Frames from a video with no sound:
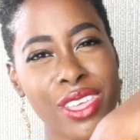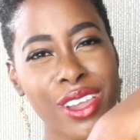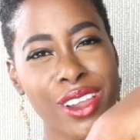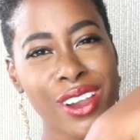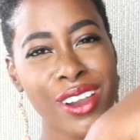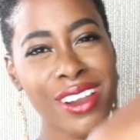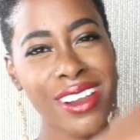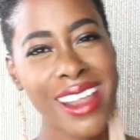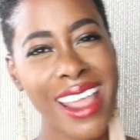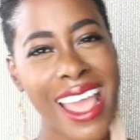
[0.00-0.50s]

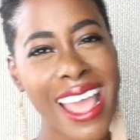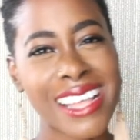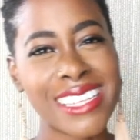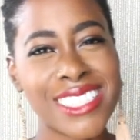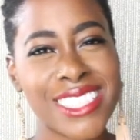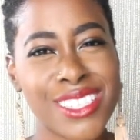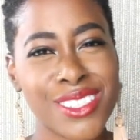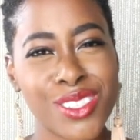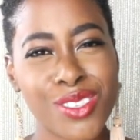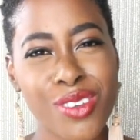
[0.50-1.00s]
there and
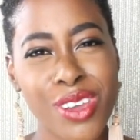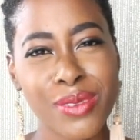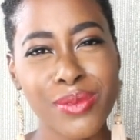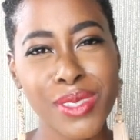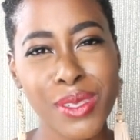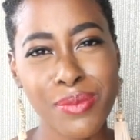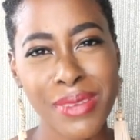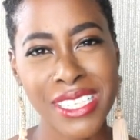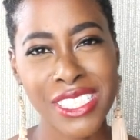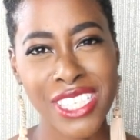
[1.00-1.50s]
subscribe
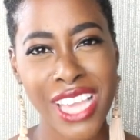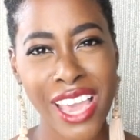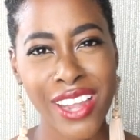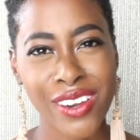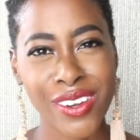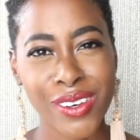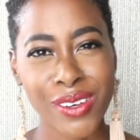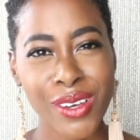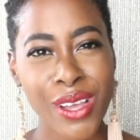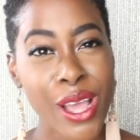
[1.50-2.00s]
to my
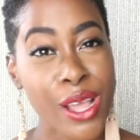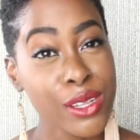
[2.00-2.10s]
channel